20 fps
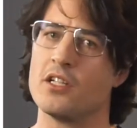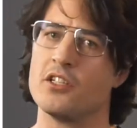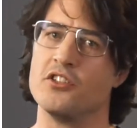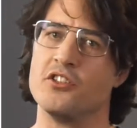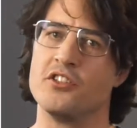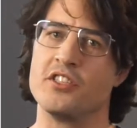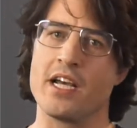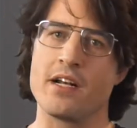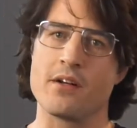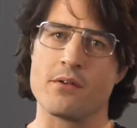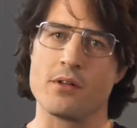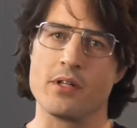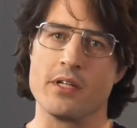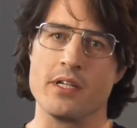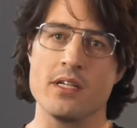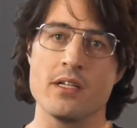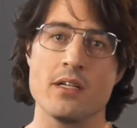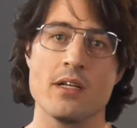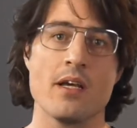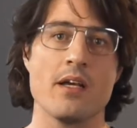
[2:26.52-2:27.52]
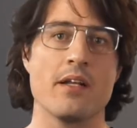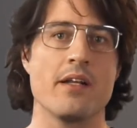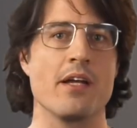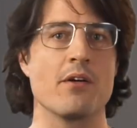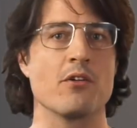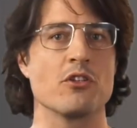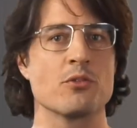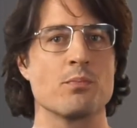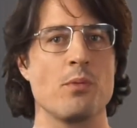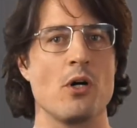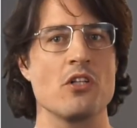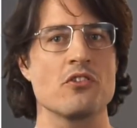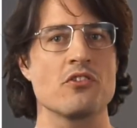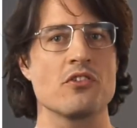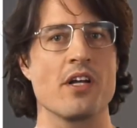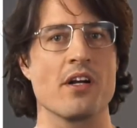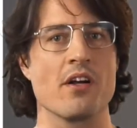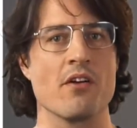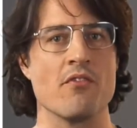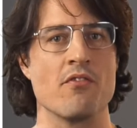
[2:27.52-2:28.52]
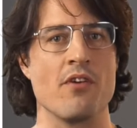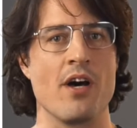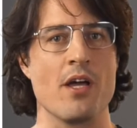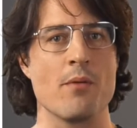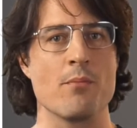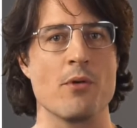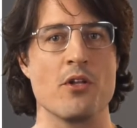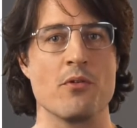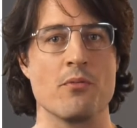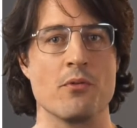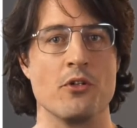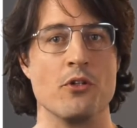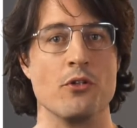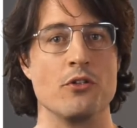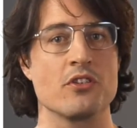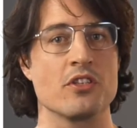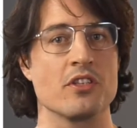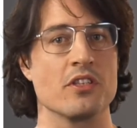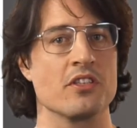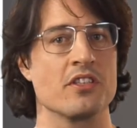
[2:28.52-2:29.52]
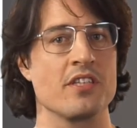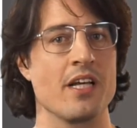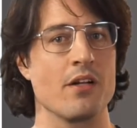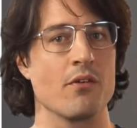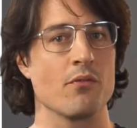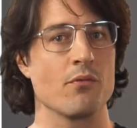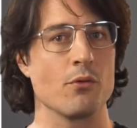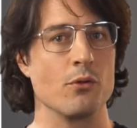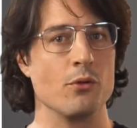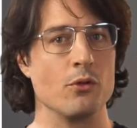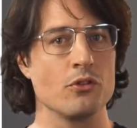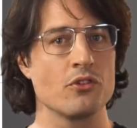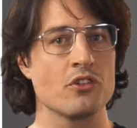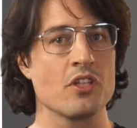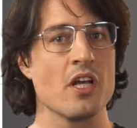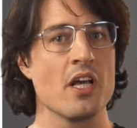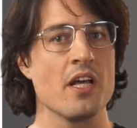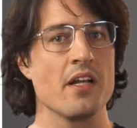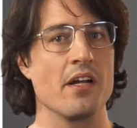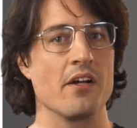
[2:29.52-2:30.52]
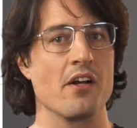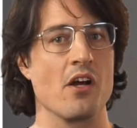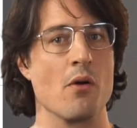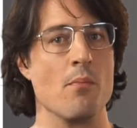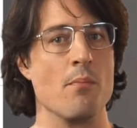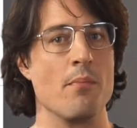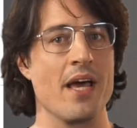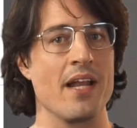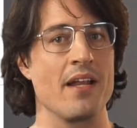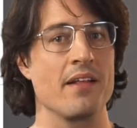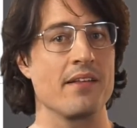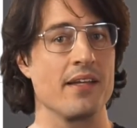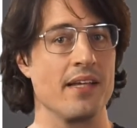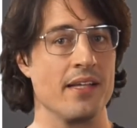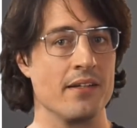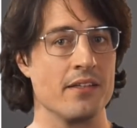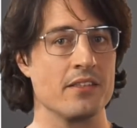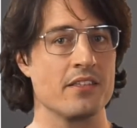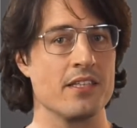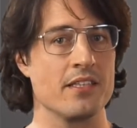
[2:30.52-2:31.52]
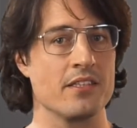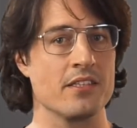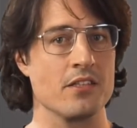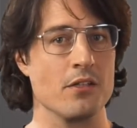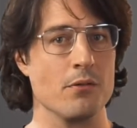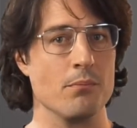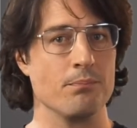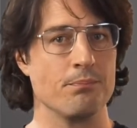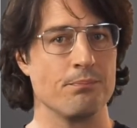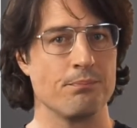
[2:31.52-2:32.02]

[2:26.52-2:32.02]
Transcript: Generally, they respond to their environment using a set of rules that are embedded in the system.